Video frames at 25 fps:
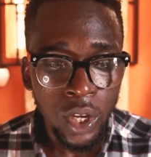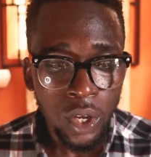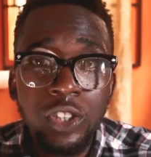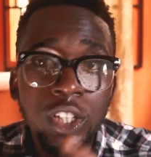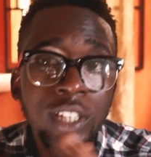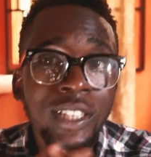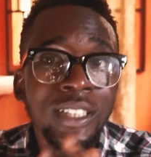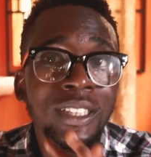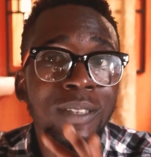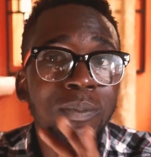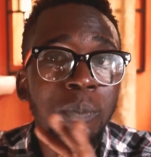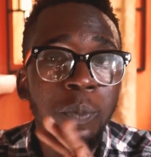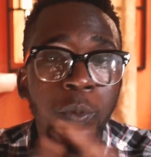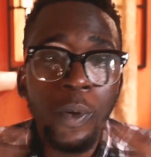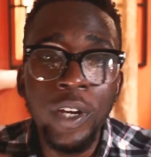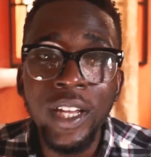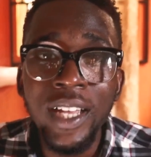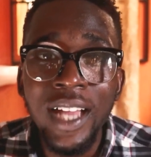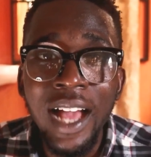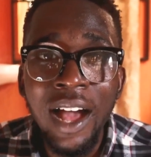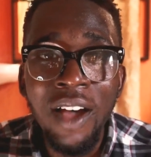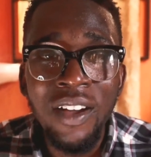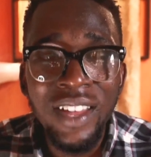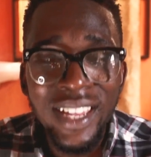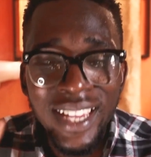Just
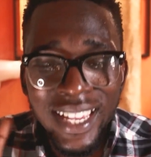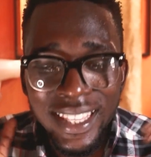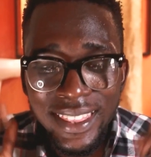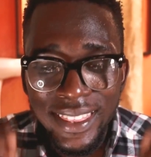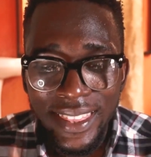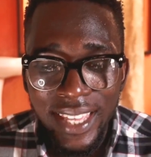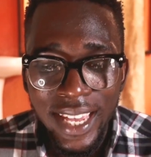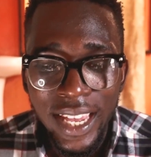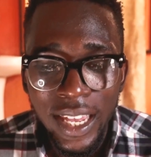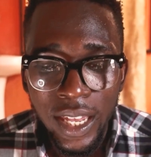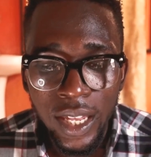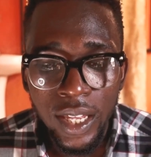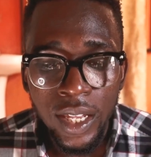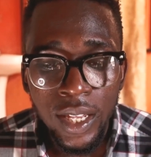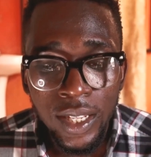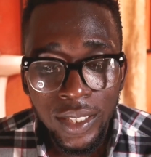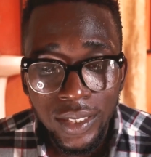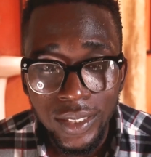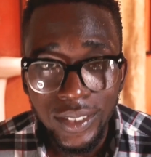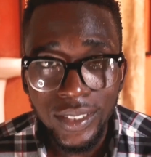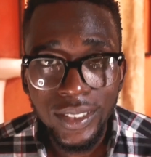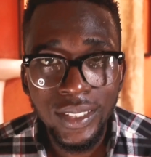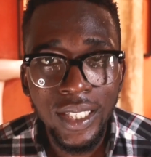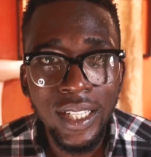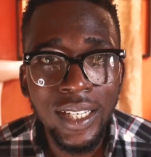bring out a day,
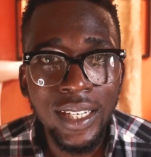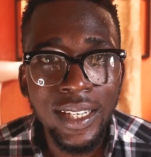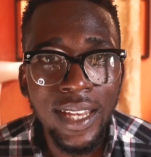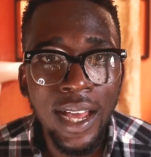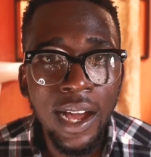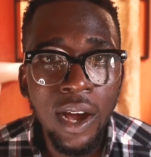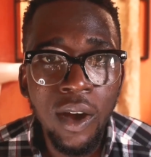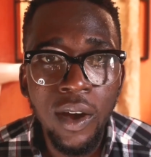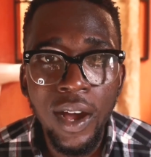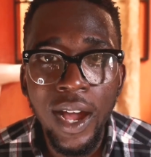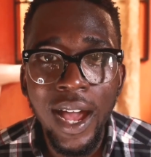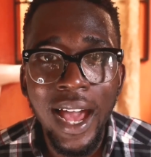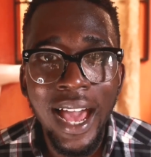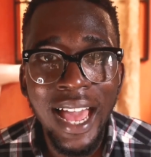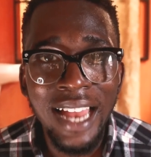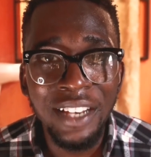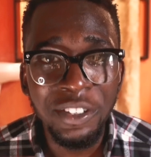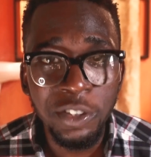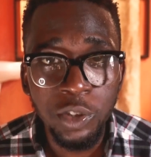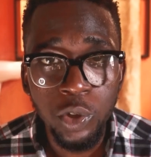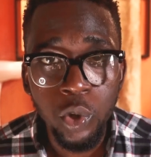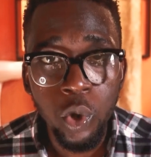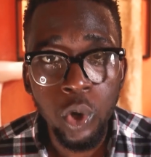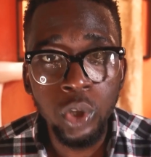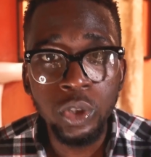sit down
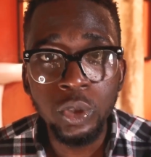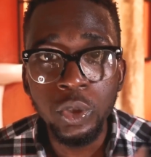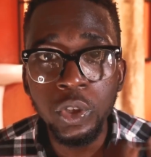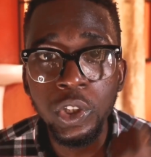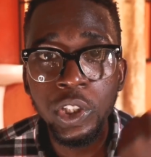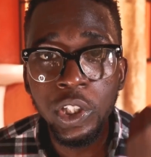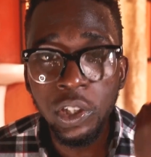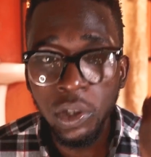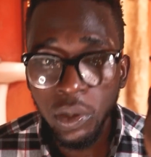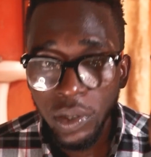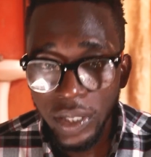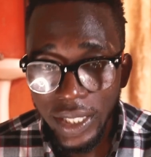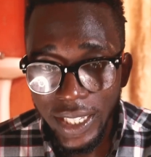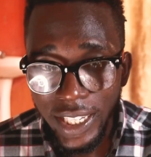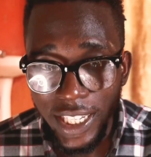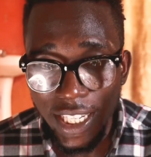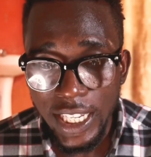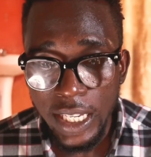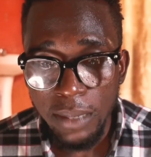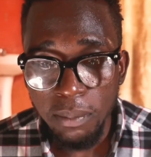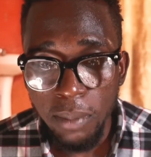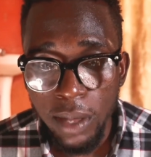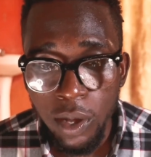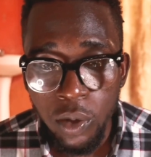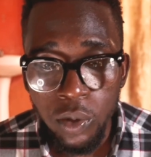and go through your
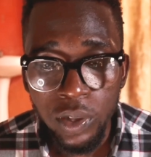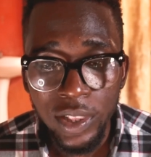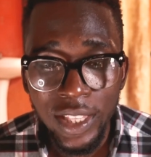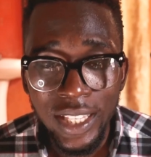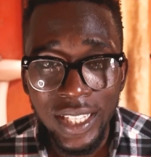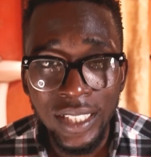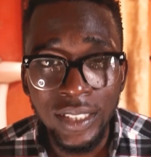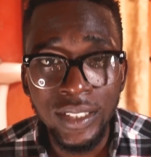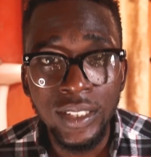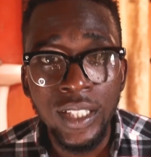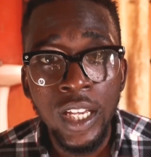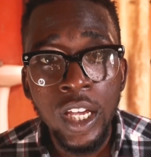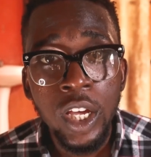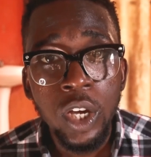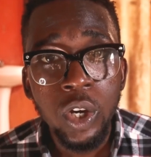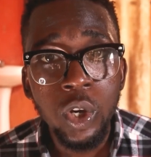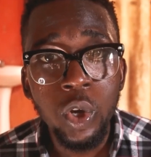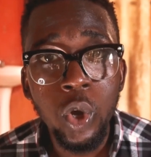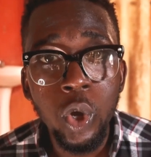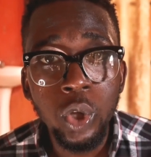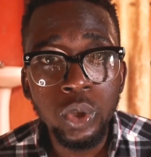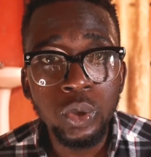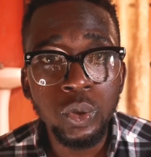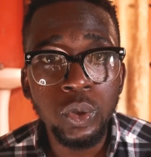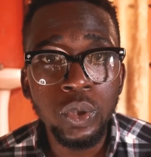email list,
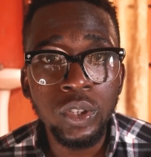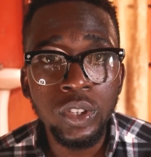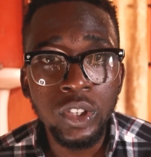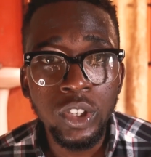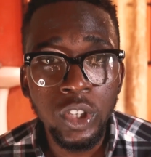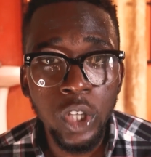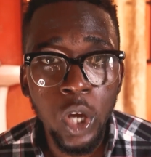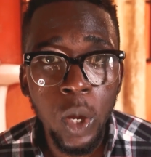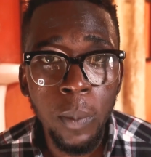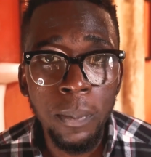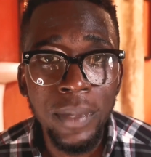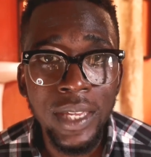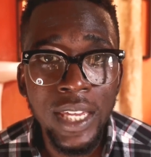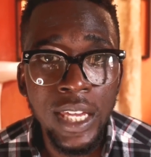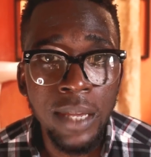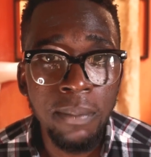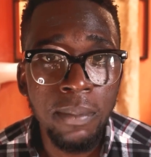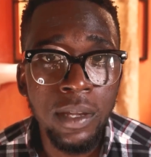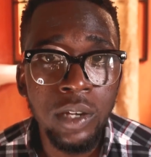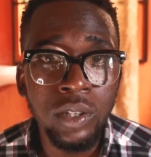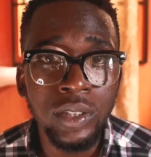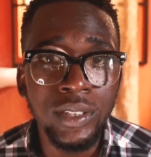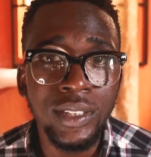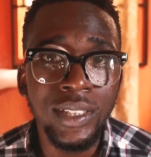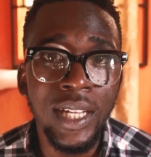go through some
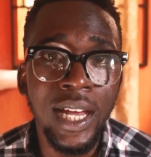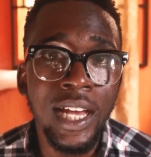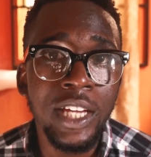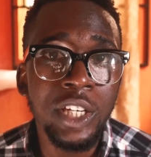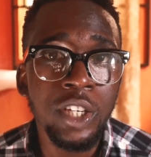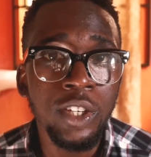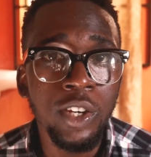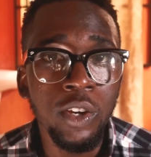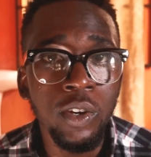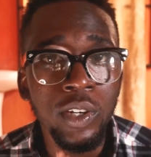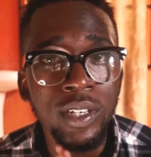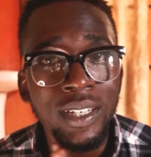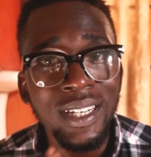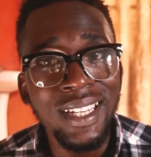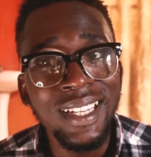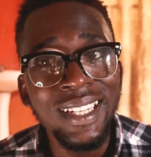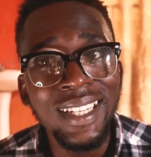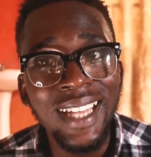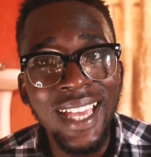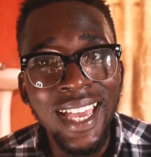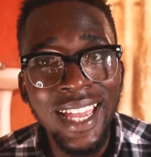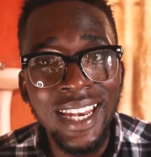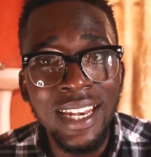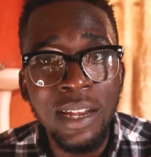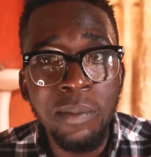emails that you don't
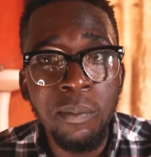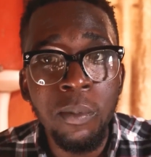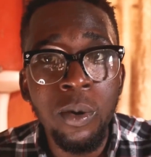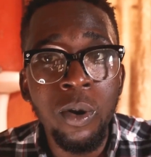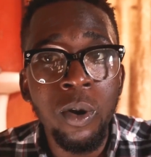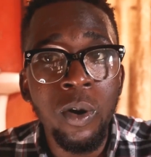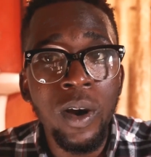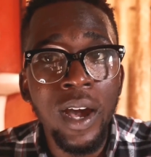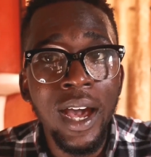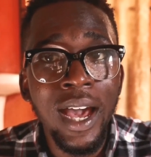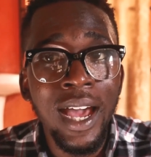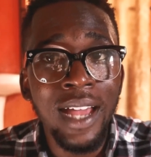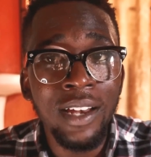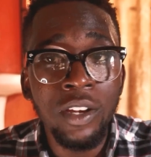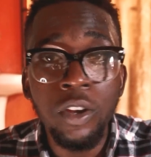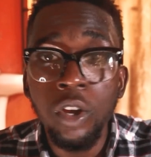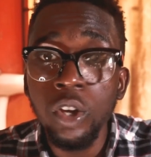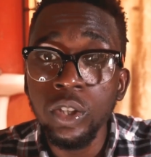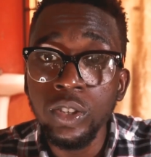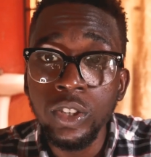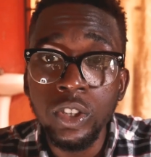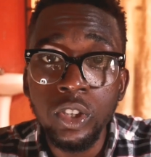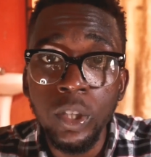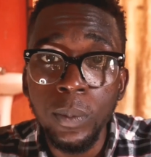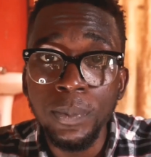need anymore and
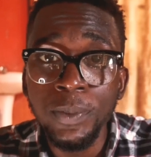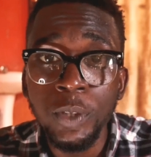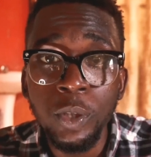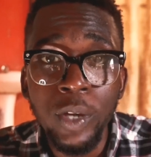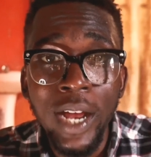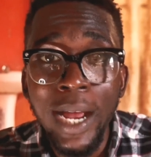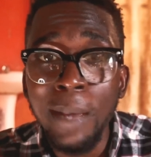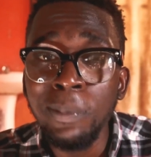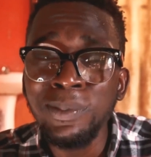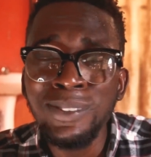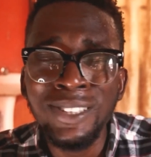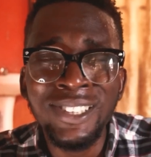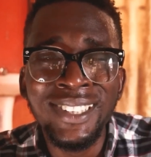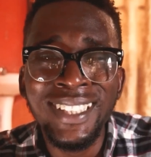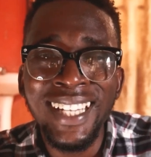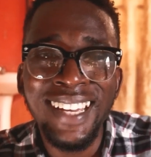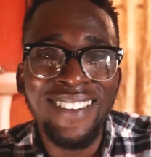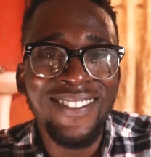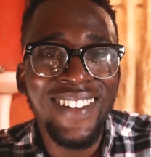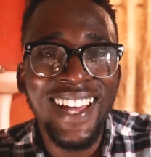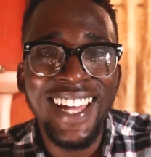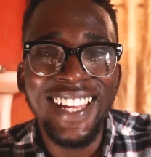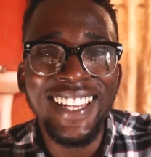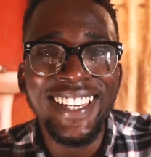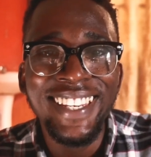unsubscribe to
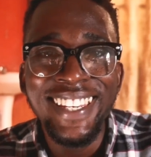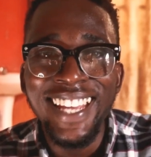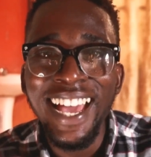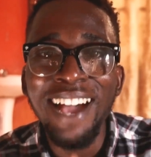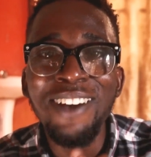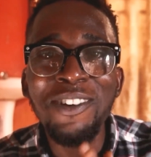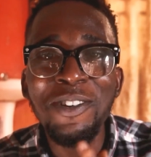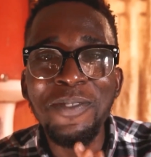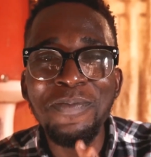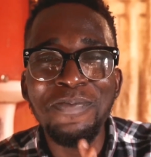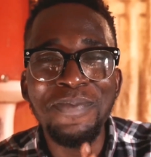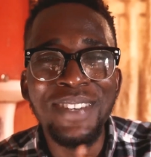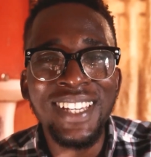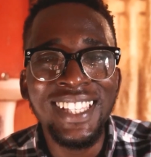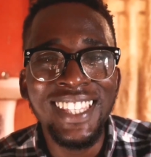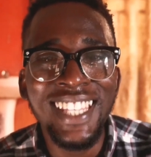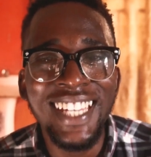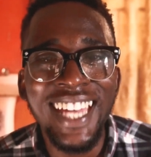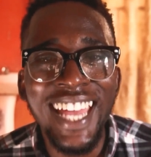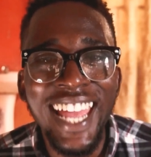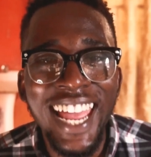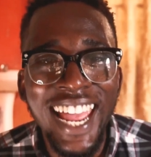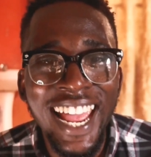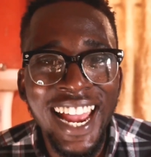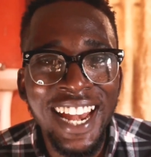them, and that would be
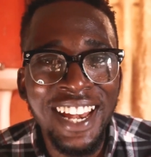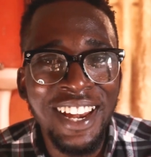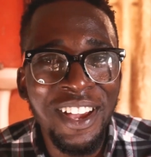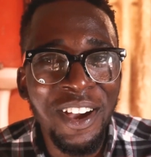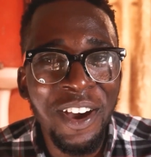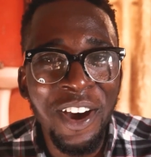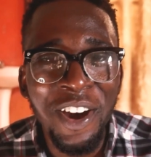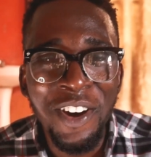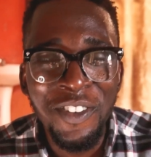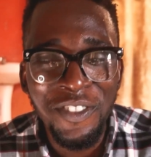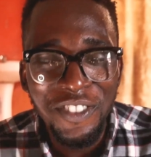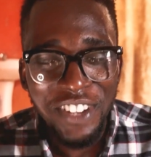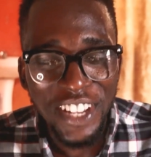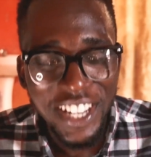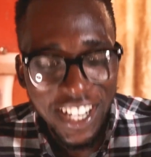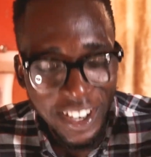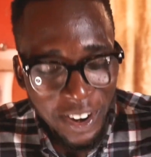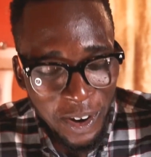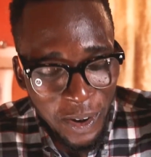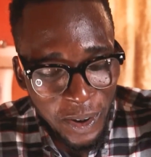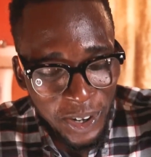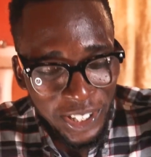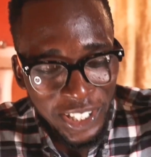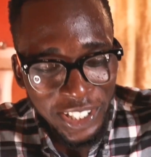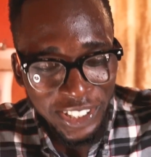the end of a
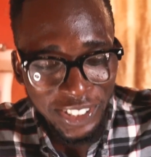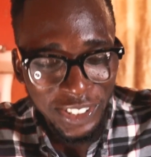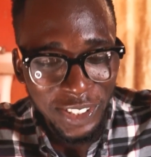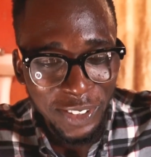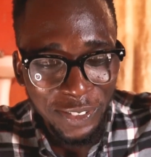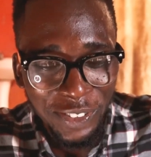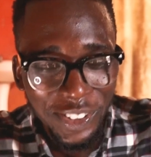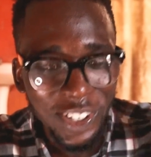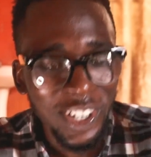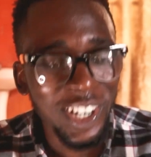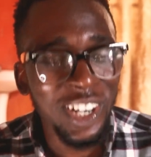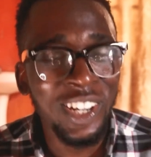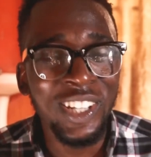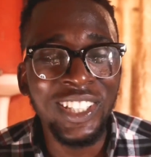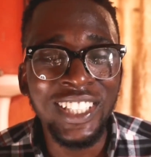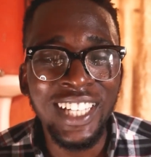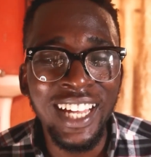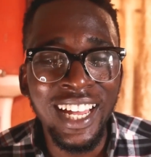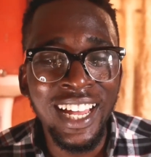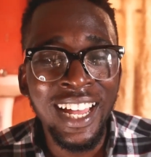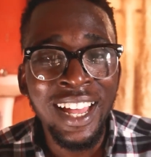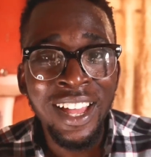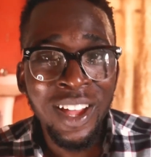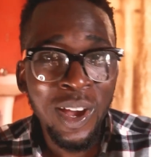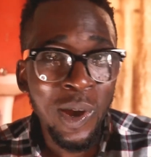whole lot of
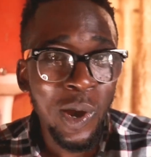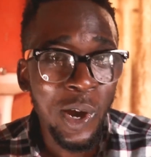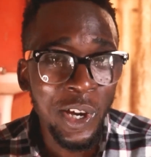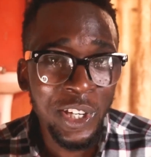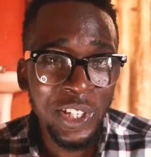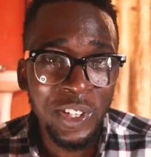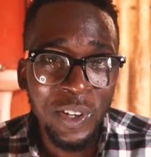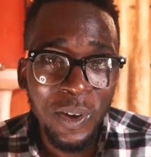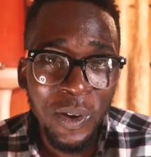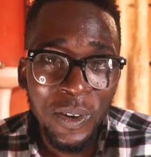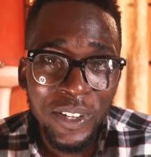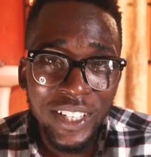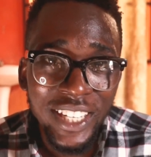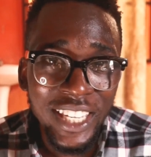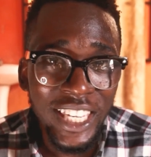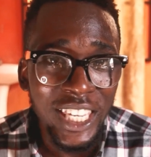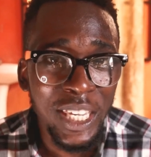clutter on your